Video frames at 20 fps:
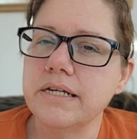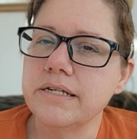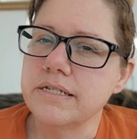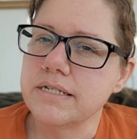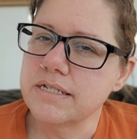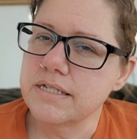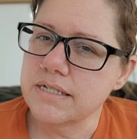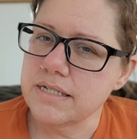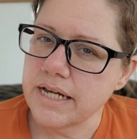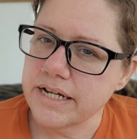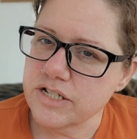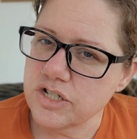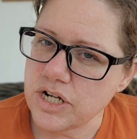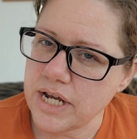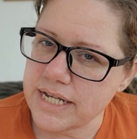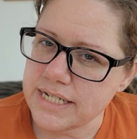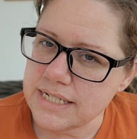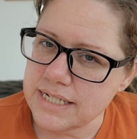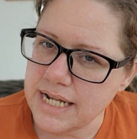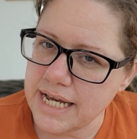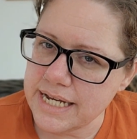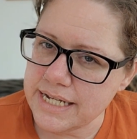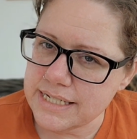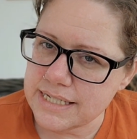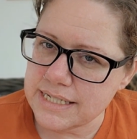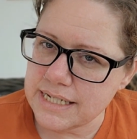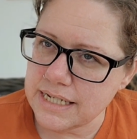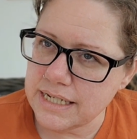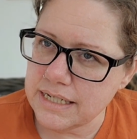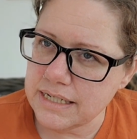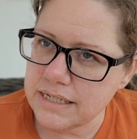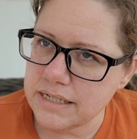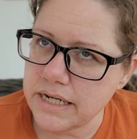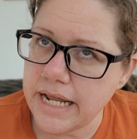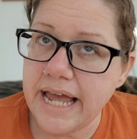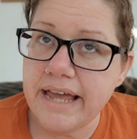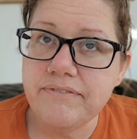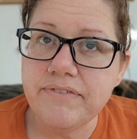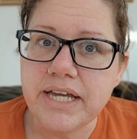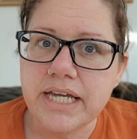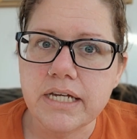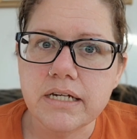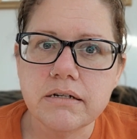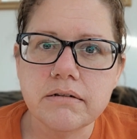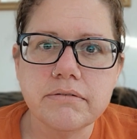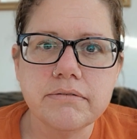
such as Navy